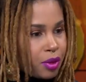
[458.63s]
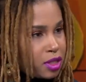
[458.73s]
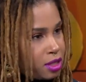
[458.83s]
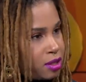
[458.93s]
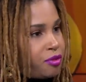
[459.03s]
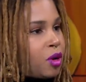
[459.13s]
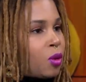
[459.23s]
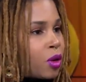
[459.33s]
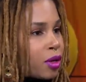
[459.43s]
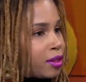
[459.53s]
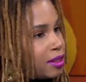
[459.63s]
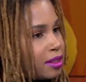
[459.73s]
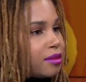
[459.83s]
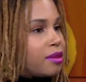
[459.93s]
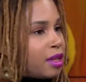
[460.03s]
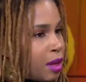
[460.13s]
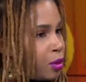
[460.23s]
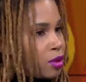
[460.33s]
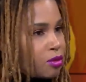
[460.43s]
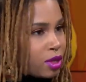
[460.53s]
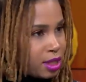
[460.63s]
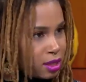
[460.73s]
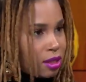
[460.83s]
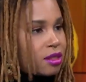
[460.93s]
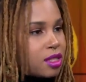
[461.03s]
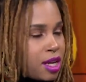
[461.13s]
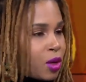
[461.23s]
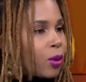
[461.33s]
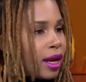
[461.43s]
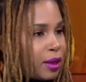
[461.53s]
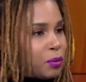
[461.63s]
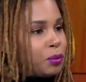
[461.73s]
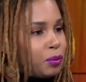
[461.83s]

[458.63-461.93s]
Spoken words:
pushes forward, labels really start to shed away.